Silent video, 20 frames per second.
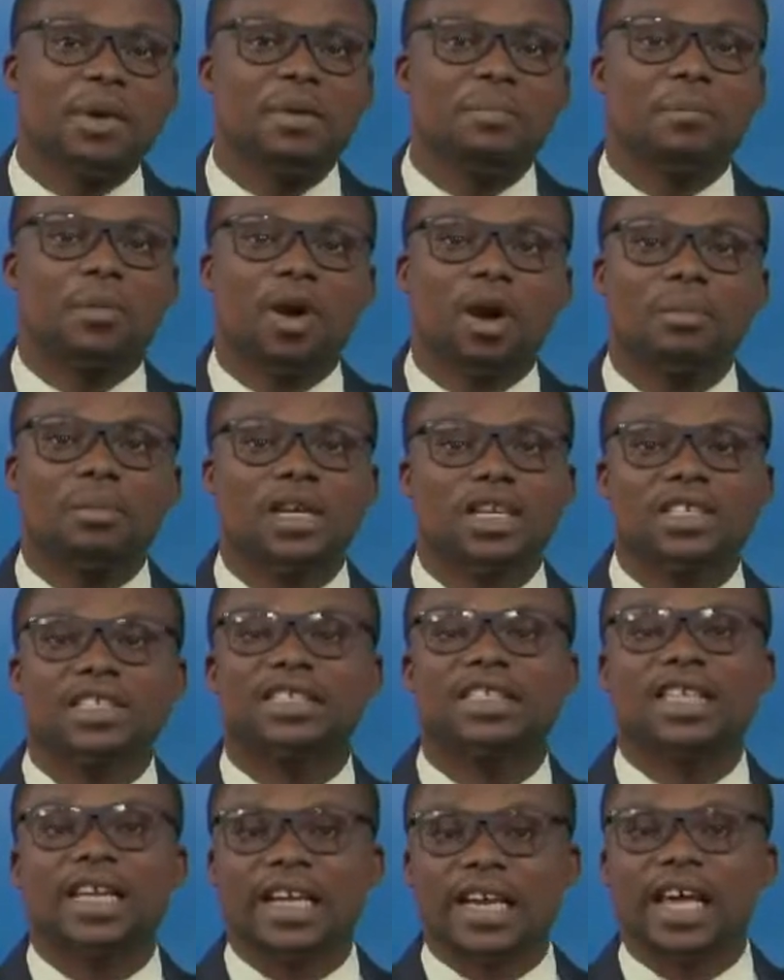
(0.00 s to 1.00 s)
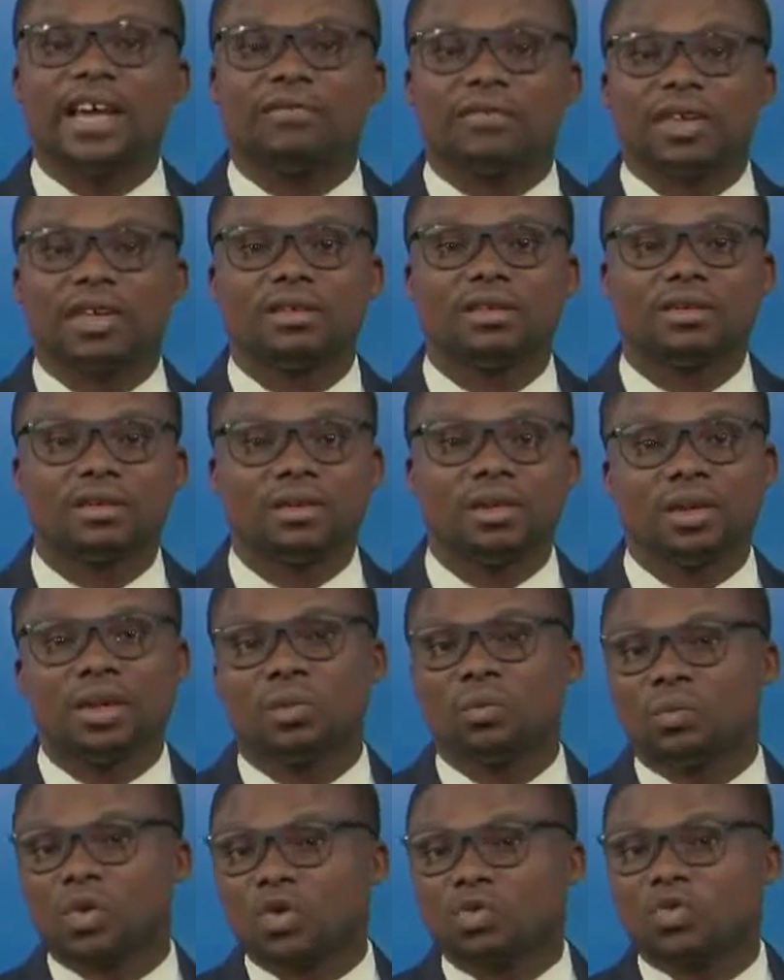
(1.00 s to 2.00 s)
promised the levy,
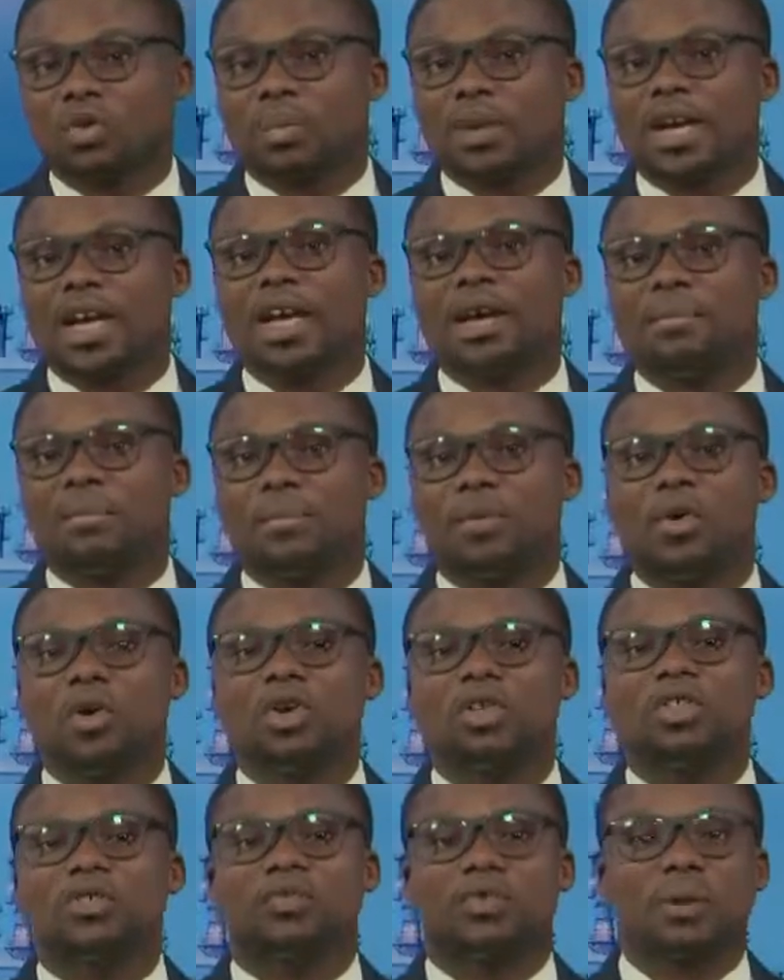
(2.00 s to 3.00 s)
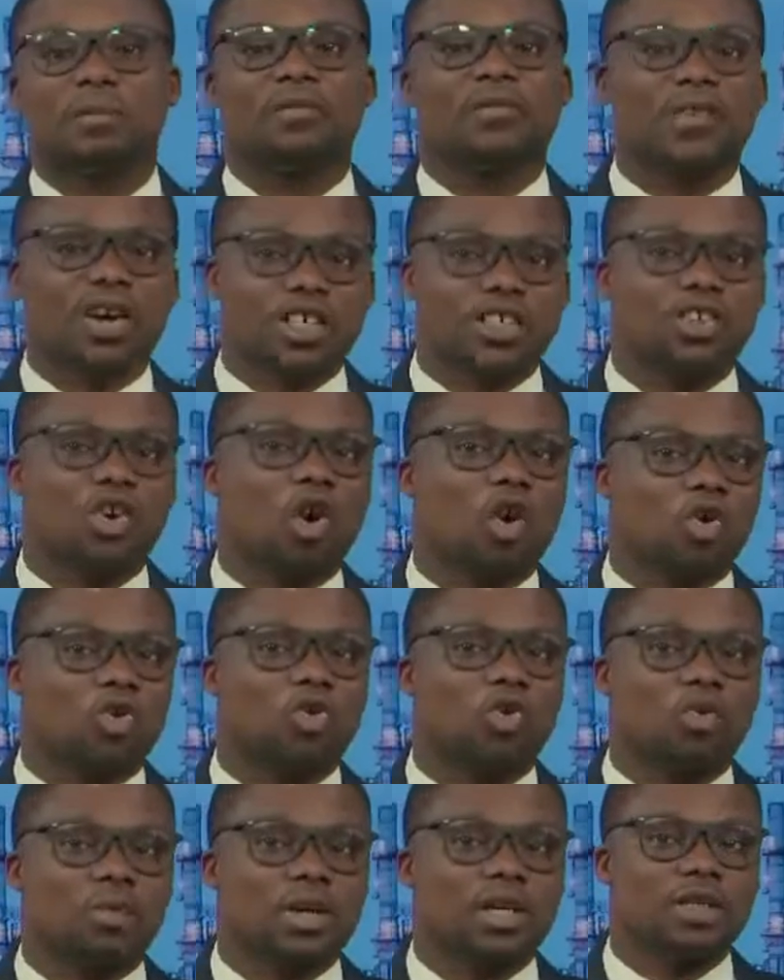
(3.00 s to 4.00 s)
which will be imposed from 1st
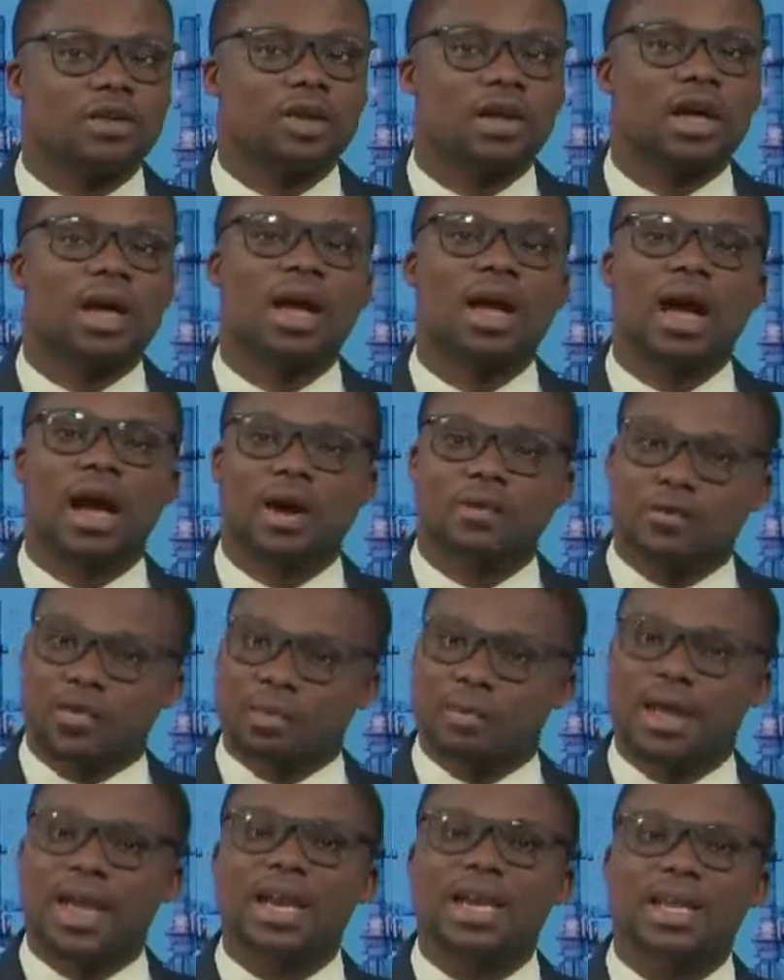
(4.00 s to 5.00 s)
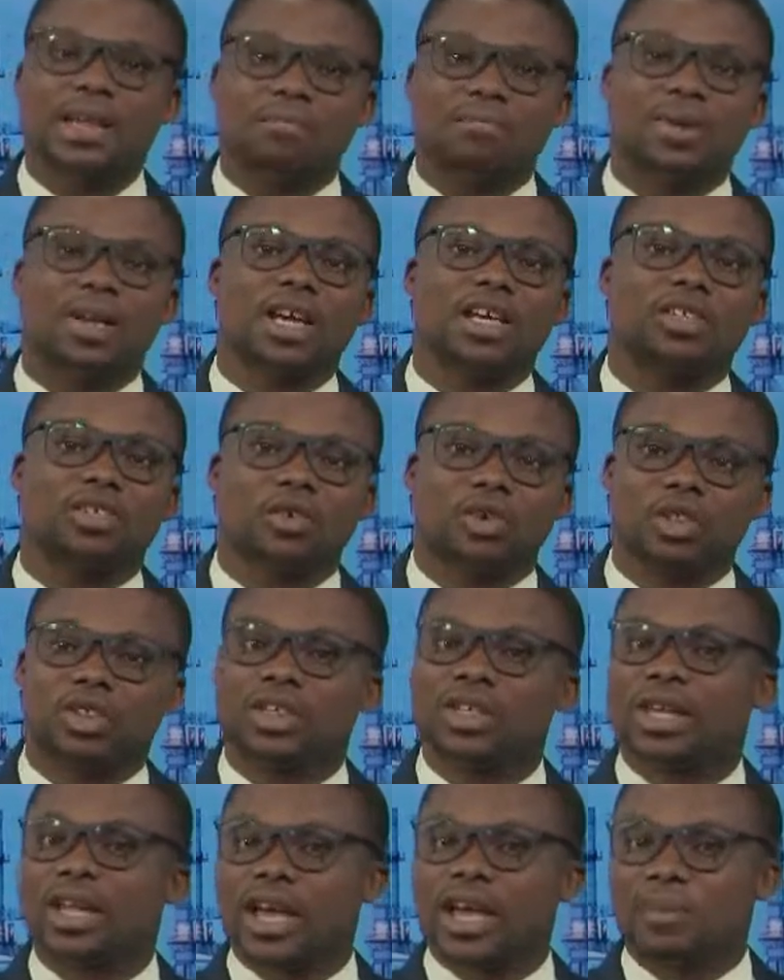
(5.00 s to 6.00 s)
October and remain in place
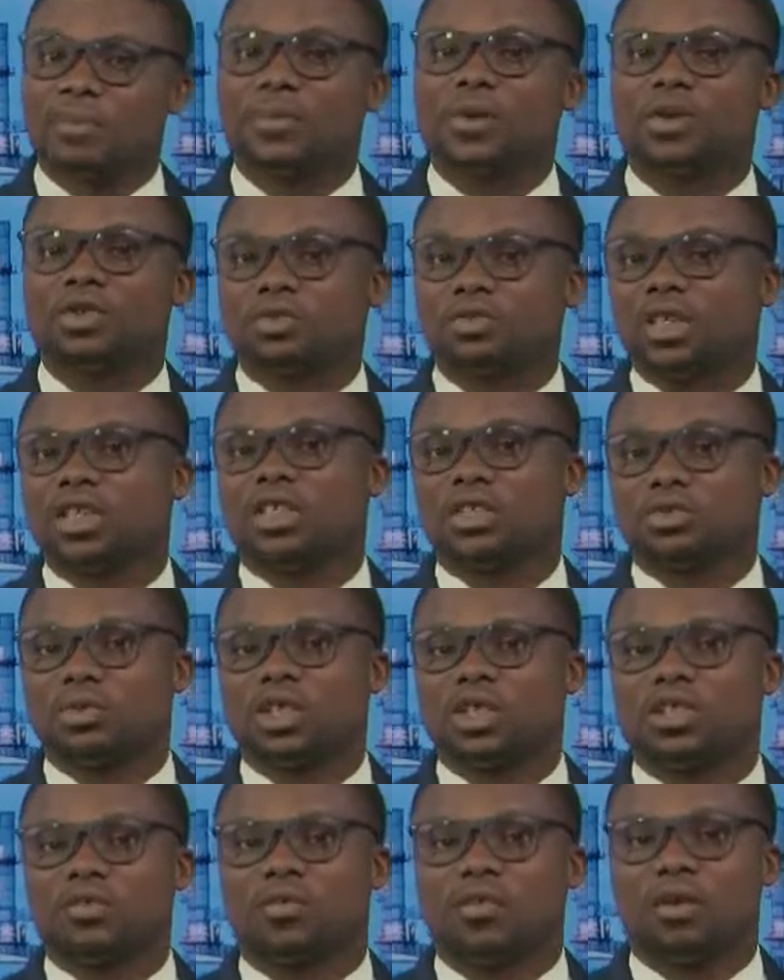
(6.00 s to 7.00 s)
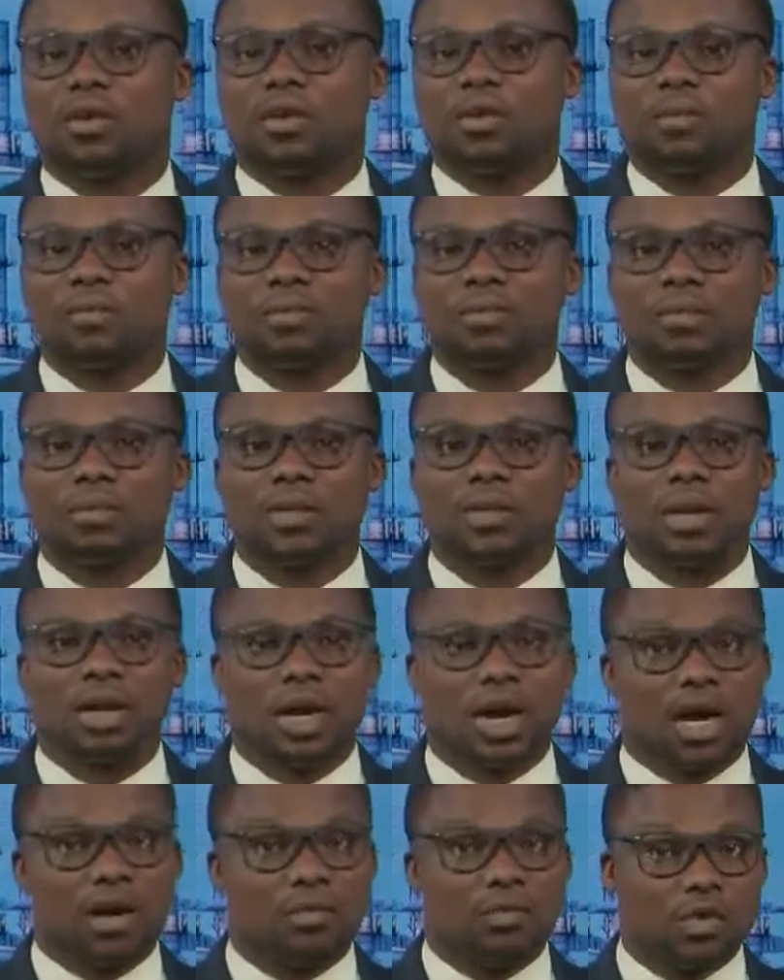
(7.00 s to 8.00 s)
until April 2024,
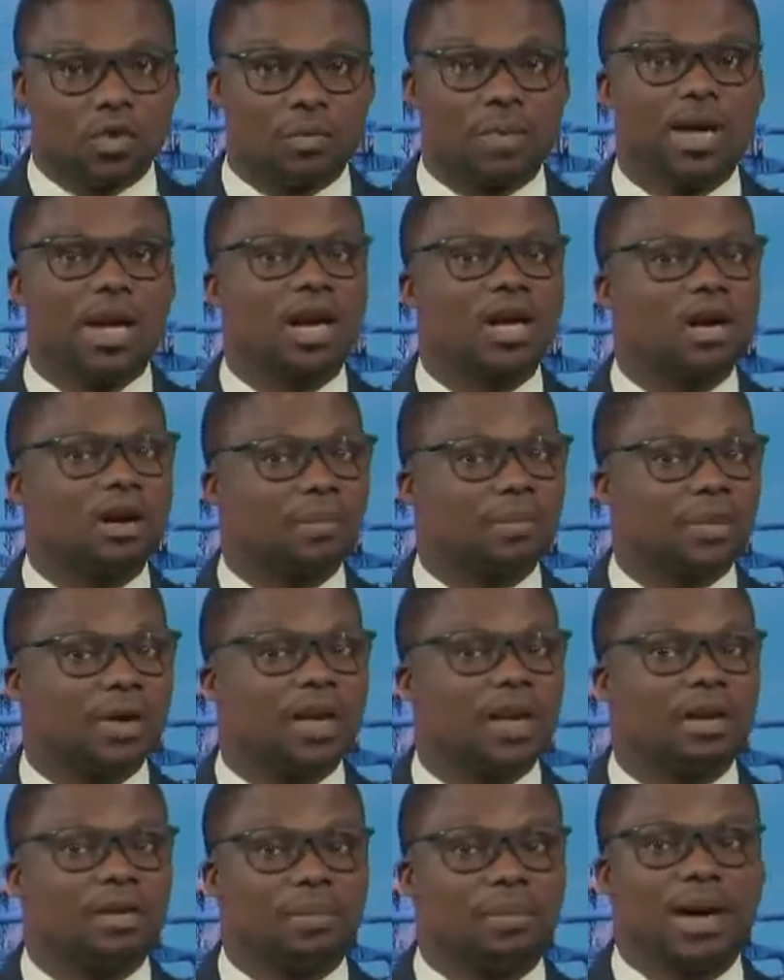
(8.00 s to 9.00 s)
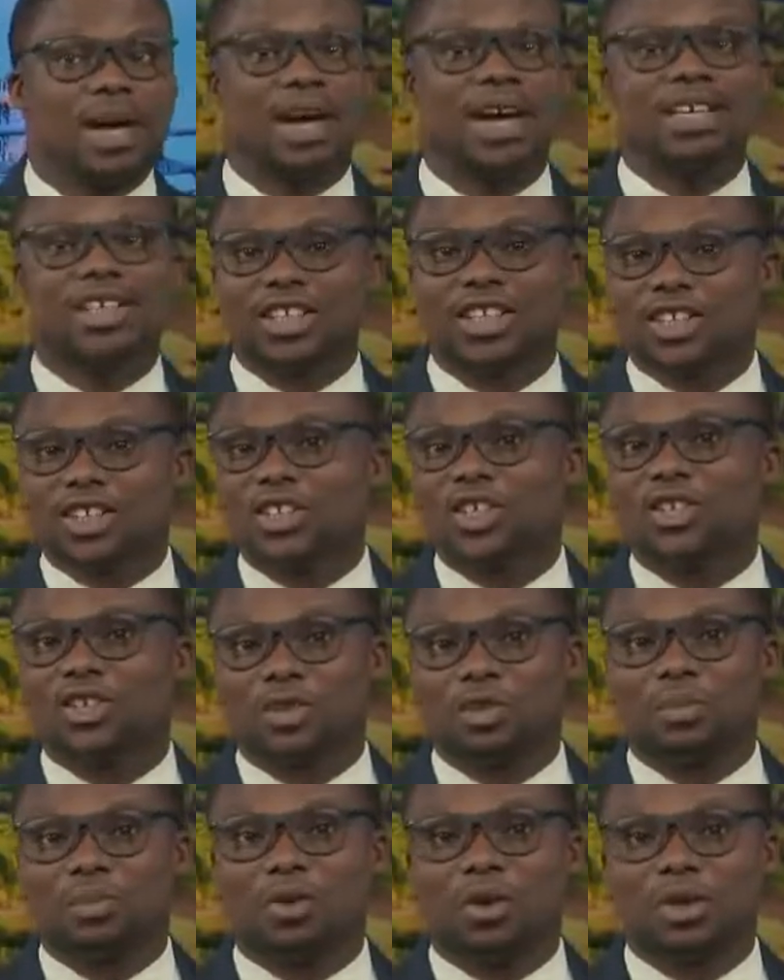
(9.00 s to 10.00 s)
and will be accompanied by additional
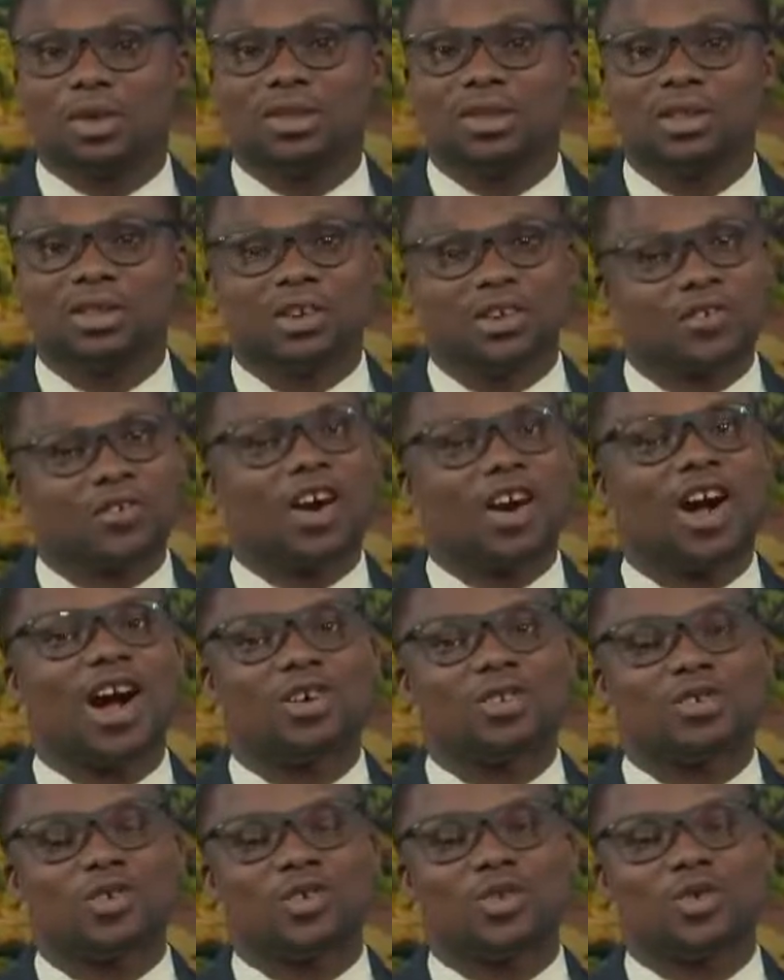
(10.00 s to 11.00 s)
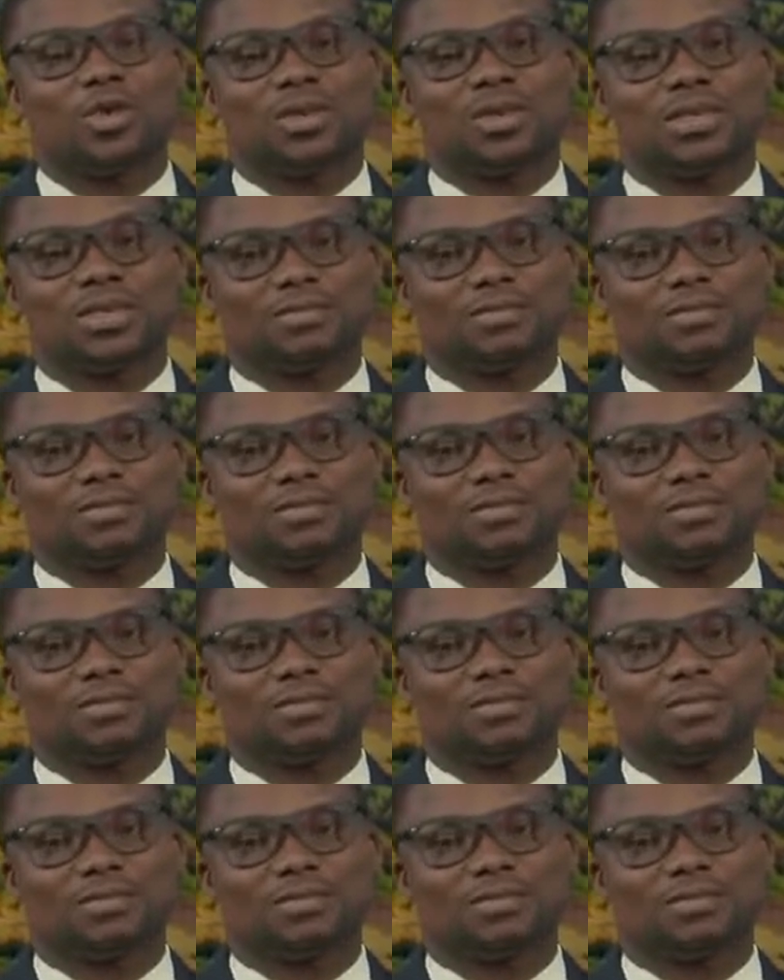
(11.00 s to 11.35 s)
support for households.